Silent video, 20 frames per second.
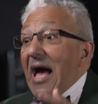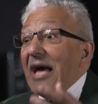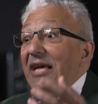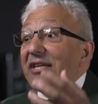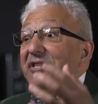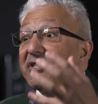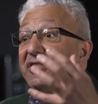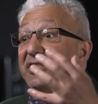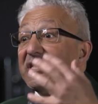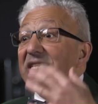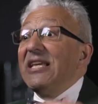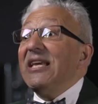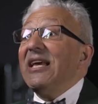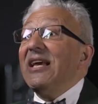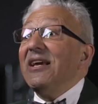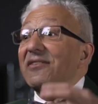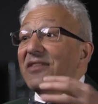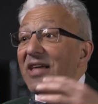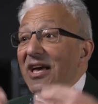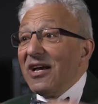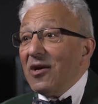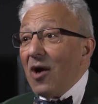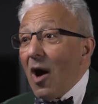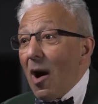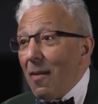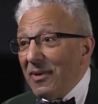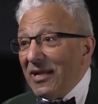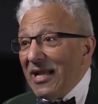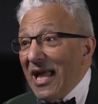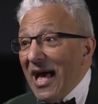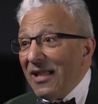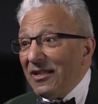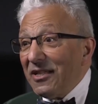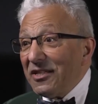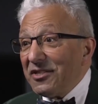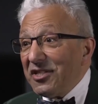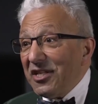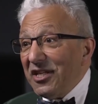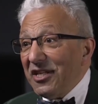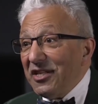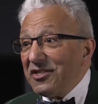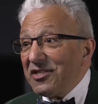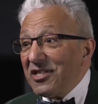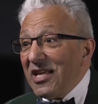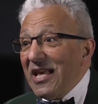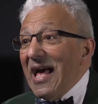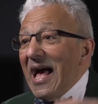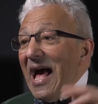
seeing their commonalities